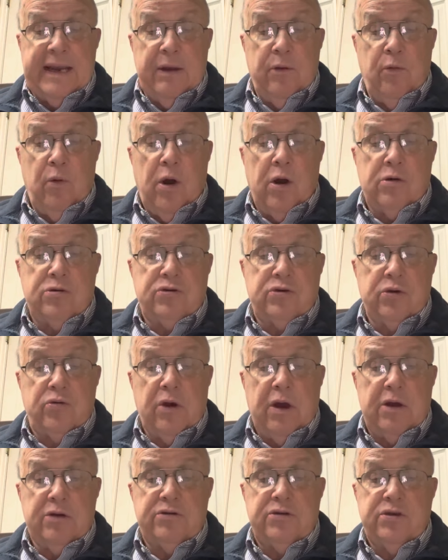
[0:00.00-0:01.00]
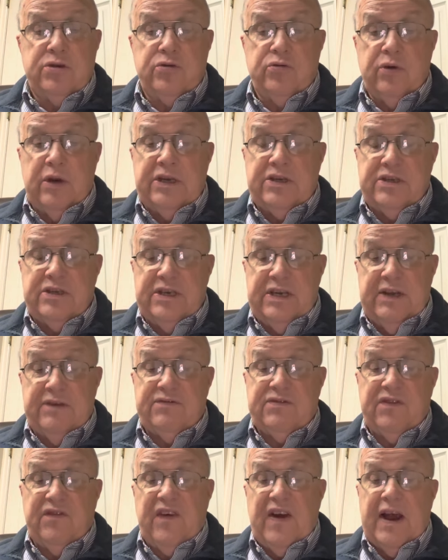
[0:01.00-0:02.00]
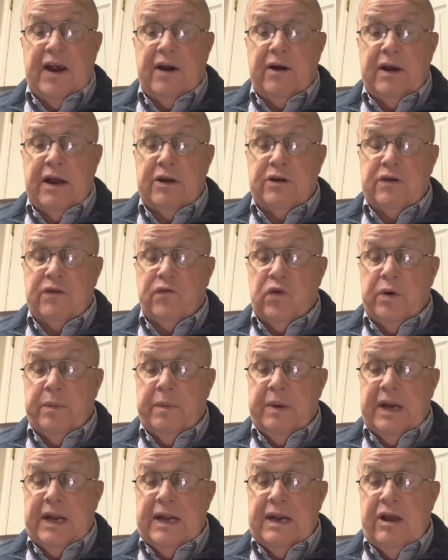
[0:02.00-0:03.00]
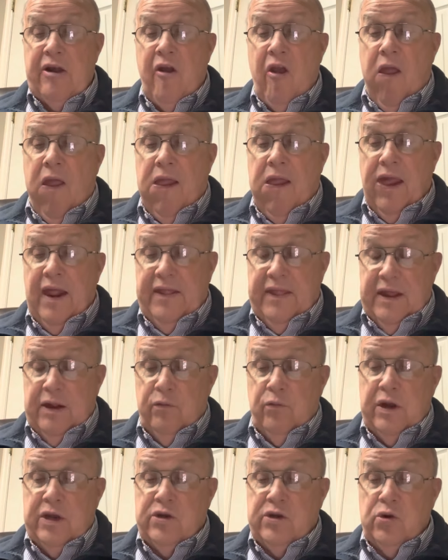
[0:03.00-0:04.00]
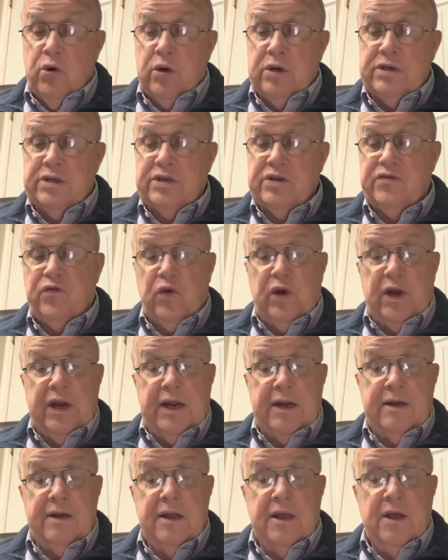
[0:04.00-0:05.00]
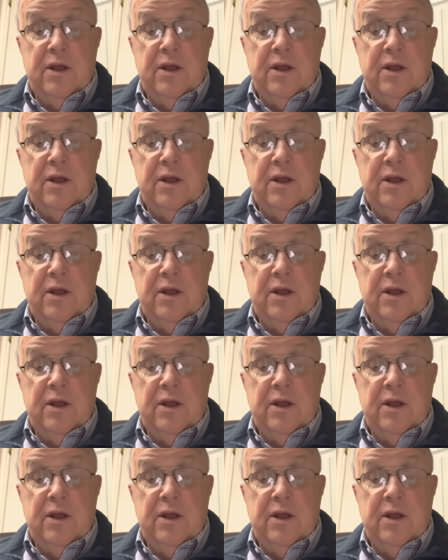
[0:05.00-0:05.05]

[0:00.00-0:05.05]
He walks across the street, sniffs a fire hydrant for a minute, and then rejoins his friend.